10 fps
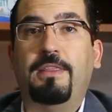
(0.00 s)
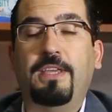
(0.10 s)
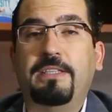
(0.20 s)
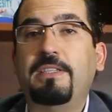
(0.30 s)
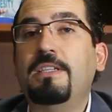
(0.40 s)

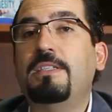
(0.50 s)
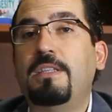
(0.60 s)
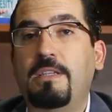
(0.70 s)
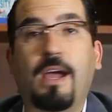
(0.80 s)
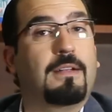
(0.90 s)
This
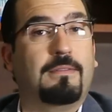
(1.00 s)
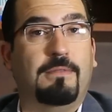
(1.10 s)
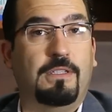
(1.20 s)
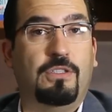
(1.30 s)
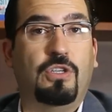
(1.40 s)
is not
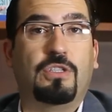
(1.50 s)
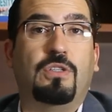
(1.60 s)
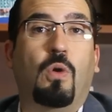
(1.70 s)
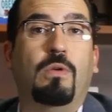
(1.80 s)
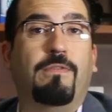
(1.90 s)

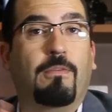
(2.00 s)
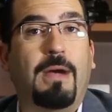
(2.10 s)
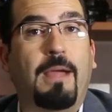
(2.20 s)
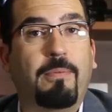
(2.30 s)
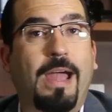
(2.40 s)
just only for
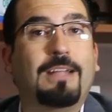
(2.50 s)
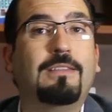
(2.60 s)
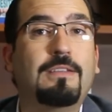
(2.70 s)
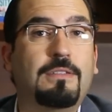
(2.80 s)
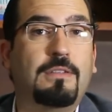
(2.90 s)
my
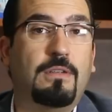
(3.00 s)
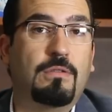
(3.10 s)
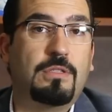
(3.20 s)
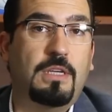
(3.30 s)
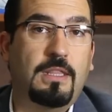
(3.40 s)
practice.
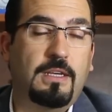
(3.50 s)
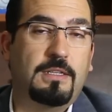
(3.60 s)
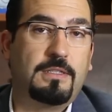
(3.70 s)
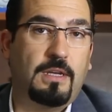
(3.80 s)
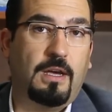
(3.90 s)
You'll see
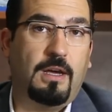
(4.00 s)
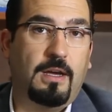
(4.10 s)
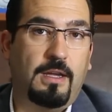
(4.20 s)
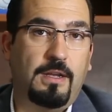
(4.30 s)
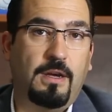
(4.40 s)
this
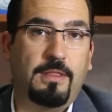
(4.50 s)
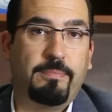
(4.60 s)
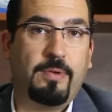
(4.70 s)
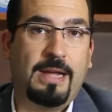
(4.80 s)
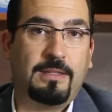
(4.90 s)
in other
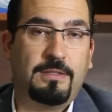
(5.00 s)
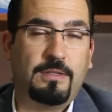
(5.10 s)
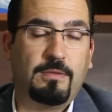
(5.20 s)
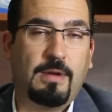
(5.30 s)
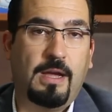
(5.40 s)

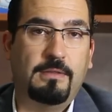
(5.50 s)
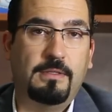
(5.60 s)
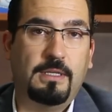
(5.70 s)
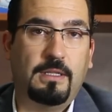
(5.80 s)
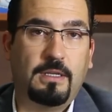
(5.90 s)
practices
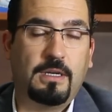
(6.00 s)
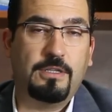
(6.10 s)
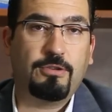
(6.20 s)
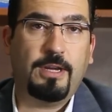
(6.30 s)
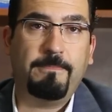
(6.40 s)
around the
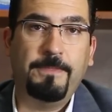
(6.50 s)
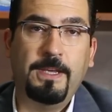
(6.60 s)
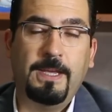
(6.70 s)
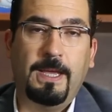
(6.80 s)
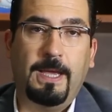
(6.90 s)
country,
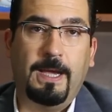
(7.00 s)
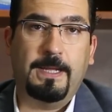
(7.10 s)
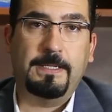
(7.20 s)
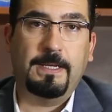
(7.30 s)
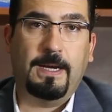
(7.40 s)

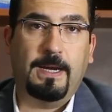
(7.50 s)
and